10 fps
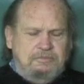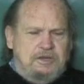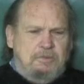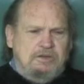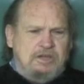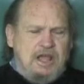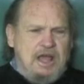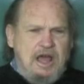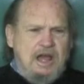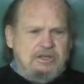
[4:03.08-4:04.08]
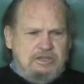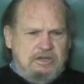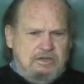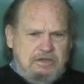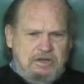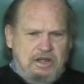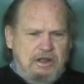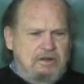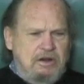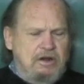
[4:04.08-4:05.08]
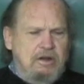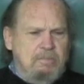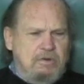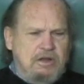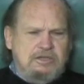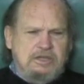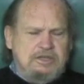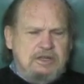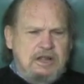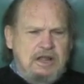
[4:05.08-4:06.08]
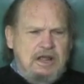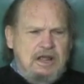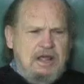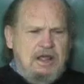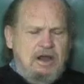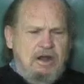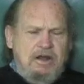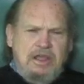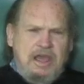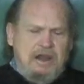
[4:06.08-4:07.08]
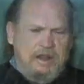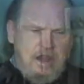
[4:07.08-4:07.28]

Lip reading: it was a constant learning process. Ernie had a